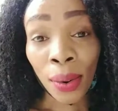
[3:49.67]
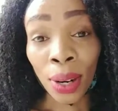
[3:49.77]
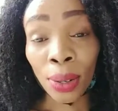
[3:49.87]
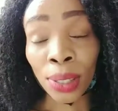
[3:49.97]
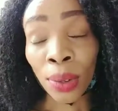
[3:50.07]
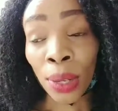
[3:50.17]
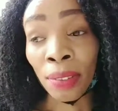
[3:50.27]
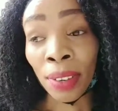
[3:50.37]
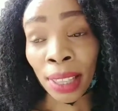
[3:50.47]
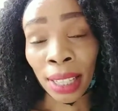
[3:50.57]
we lost
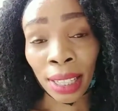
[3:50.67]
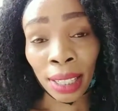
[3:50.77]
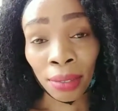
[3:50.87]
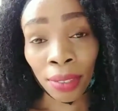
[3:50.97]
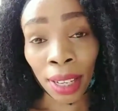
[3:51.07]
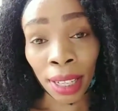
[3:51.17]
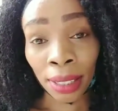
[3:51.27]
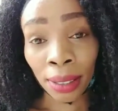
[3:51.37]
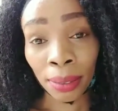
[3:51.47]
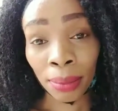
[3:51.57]
everything in
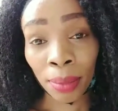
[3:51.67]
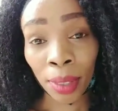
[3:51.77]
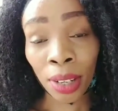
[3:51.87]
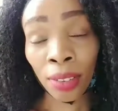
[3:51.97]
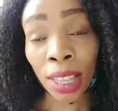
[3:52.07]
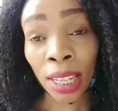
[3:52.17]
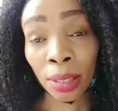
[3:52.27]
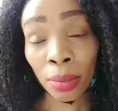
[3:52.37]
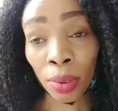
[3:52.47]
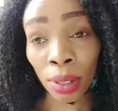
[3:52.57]
fire. Yeah,
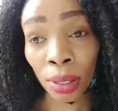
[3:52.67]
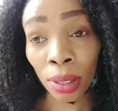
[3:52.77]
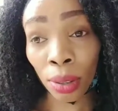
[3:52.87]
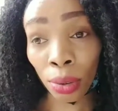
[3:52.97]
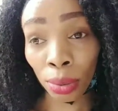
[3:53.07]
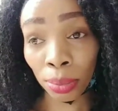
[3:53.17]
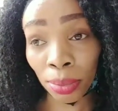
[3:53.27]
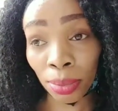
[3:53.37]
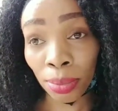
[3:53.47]
that small room.